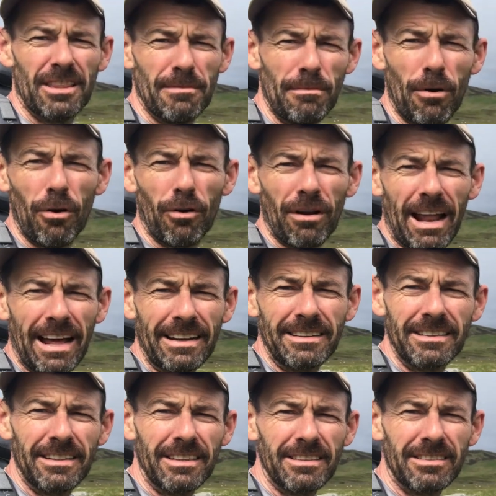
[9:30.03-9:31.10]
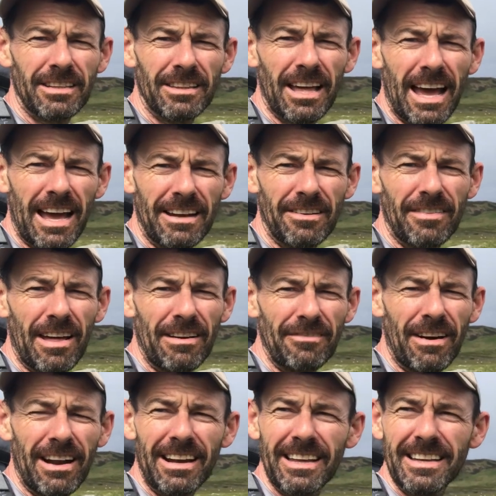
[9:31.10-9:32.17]
moorland that's at the head of that
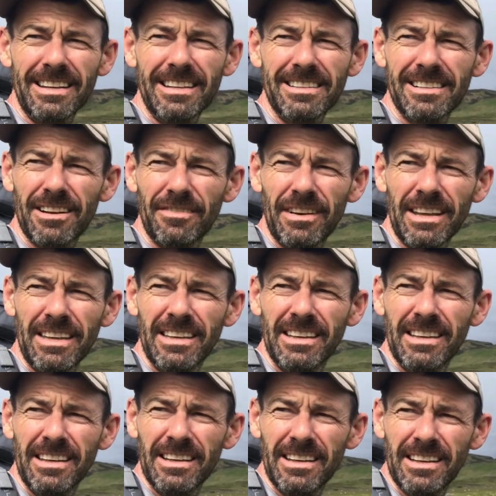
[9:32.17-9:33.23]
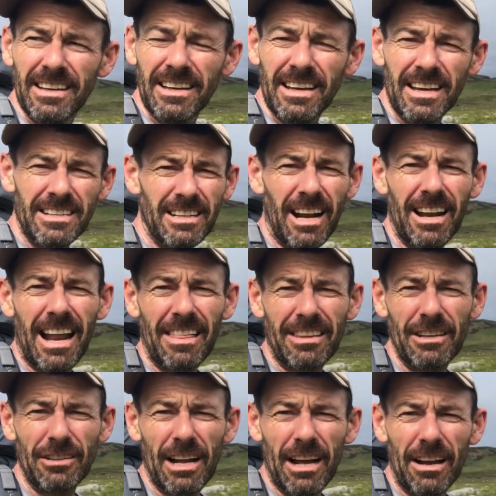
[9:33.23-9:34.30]
valley, and it's lovely. It's like
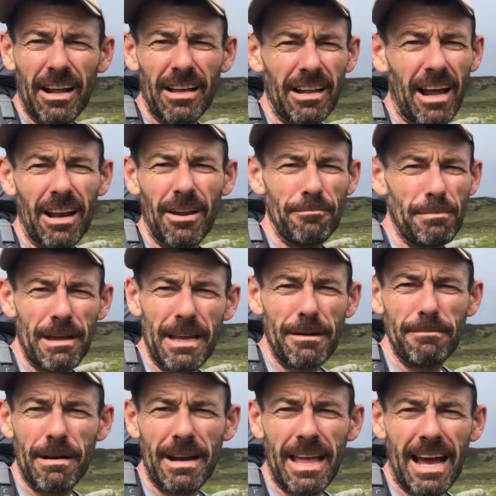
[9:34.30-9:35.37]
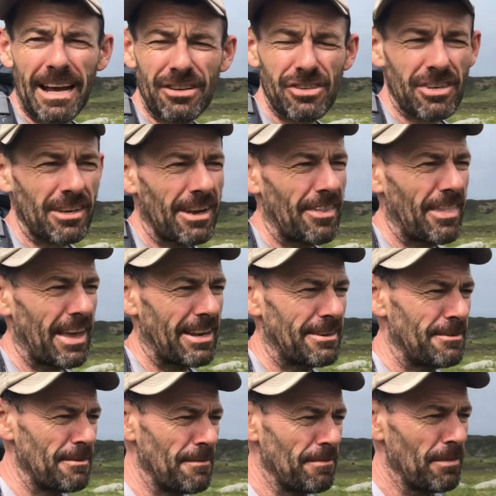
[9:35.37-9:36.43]
Lathkildale. I love being at Moneyash and then
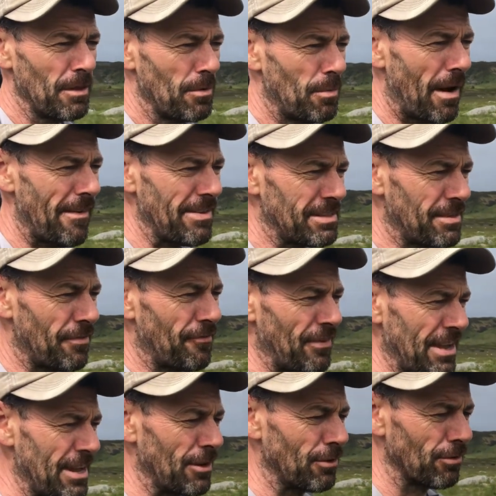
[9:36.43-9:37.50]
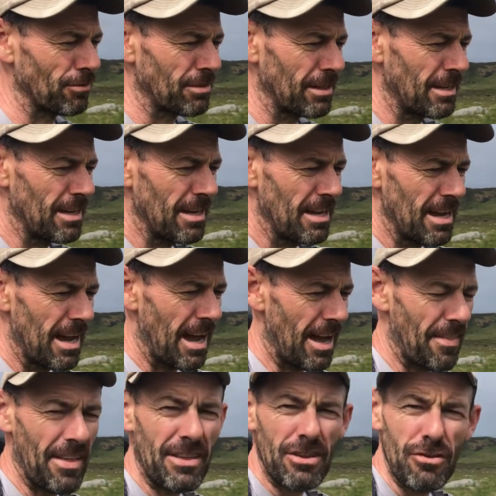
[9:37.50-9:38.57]
where it's a field
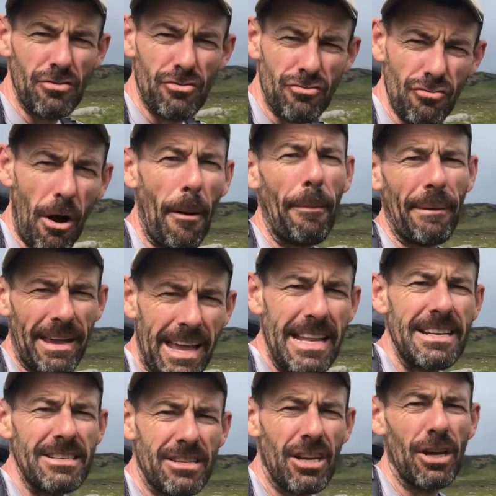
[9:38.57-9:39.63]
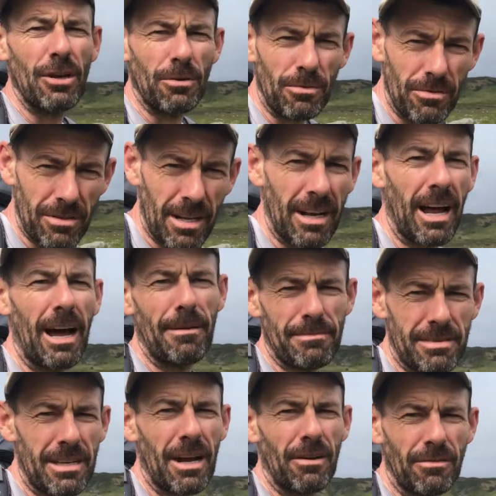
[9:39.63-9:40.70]
and then you drop into the
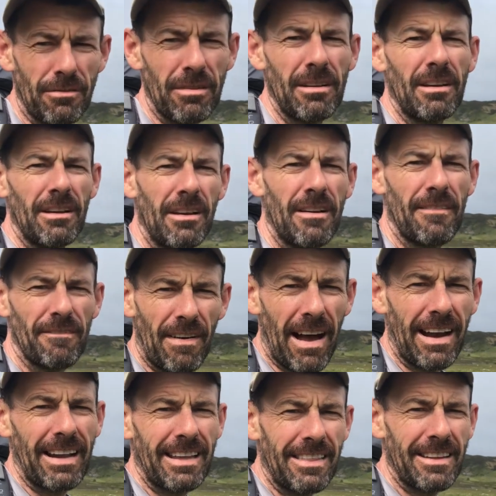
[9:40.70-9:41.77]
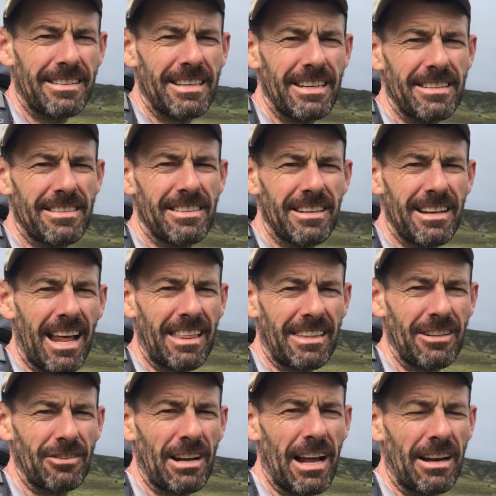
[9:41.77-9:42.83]
limestone valley that is
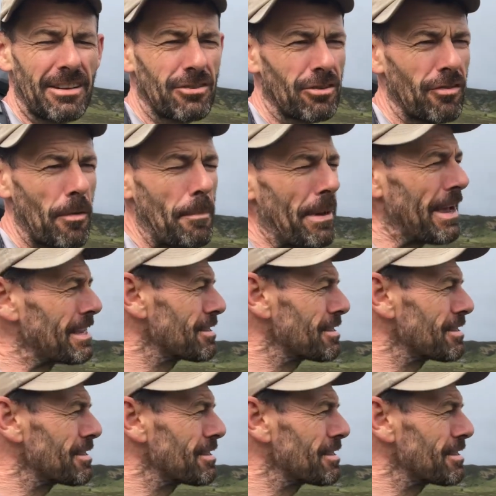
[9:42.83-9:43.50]
Lathkildale, that sort of appears